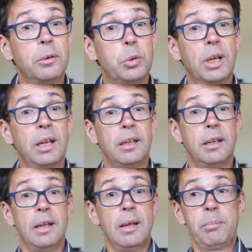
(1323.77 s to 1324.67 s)
Okay,
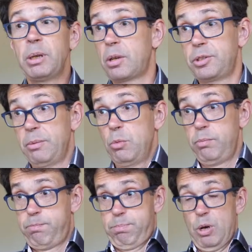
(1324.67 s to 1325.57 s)
because it
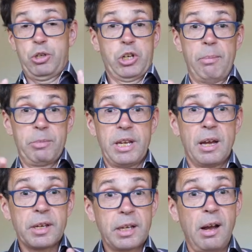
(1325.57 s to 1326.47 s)
will push up the
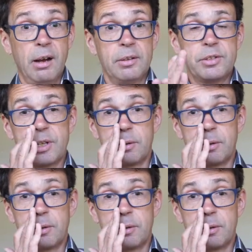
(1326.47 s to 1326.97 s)
other cards.